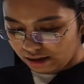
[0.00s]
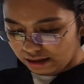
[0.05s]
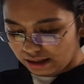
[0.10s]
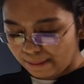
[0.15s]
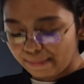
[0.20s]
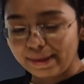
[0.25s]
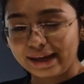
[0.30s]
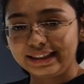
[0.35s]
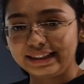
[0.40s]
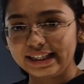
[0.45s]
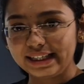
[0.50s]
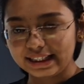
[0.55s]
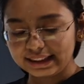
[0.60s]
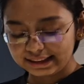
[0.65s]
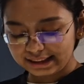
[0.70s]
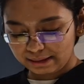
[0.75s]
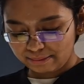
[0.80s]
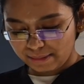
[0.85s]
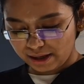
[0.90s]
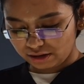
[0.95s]
The
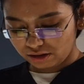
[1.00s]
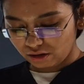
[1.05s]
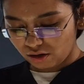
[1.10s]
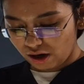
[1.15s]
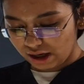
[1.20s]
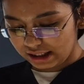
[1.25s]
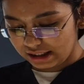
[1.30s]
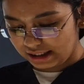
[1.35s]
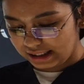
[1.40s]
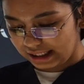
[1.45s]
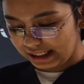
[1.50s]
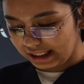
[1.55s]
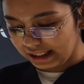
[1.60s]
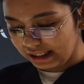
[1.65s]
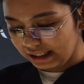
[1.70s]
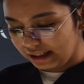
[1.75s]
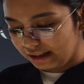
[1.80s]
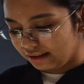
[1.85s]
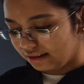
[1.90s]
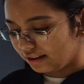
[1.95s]
materials and methodology.
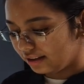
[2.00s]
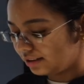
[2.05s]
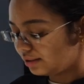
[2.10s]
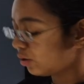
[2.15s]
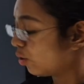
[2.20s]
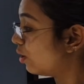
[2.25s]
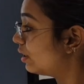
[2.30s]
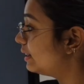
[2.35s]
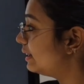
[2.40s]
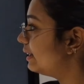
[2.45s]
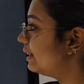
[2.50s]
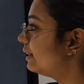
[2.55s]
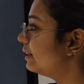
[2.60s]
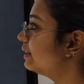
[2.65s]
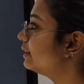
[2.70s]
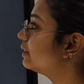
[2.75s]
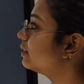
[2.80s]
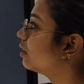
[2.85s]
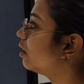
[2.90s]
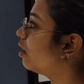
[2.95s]
The
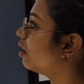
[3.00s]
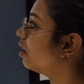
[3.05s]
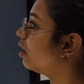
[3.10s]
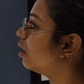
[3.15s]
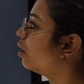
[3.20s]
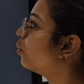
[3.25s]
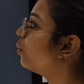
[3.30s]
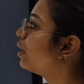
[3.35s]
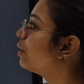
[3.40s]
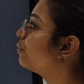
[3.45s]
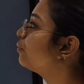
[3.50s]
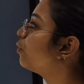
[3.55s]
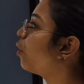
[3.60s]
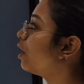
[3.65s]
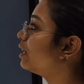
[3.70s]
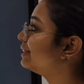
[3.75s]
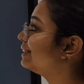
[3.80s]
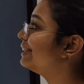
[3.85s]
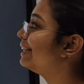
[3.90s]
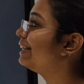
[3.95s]
sources were
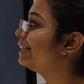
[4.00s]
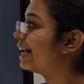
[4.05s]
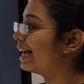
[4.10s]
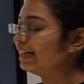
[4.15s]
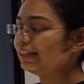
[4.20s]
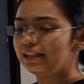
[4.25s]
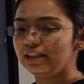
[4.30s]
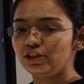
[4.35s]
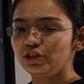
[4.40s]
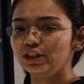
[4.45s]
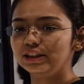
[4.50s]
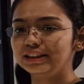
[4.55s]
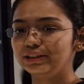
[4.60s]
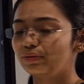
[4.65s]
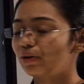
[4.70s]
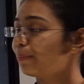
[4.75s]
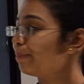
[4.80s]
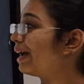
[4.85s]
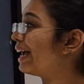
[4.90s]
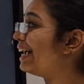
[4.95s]
fossil dentitions
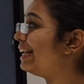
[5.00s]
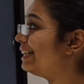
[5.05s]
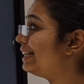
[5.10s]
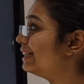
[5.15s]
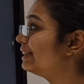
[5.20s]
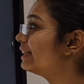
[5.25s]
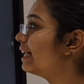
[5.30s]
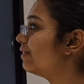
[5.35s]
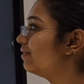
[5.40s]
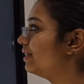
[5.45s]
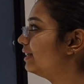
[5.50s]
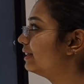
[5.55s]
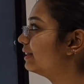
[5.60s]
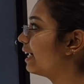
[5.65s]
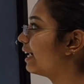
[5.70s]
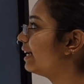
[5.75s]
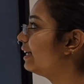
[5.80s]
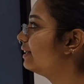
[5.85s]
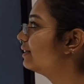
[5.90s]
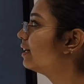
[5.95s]
from 87
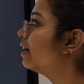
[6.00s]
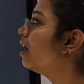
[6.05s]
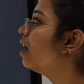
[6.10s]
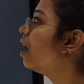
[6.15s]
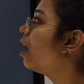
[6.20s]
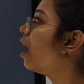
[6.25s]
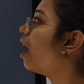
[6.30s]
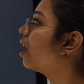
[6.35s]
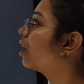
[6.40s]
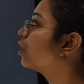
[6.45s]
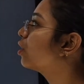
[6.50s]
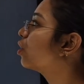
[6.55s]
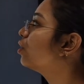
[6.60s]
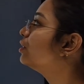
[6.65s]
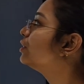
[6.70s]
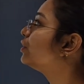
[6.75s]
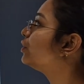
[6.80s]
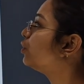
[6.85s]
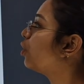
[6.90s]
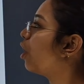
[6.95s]
sites
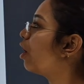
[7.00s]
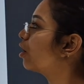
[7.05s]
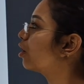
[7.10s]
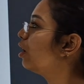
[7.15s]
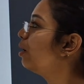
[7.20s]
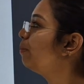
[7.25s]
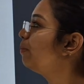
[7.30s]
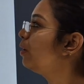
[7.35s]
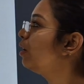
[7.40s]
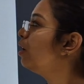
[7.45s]
across Europe,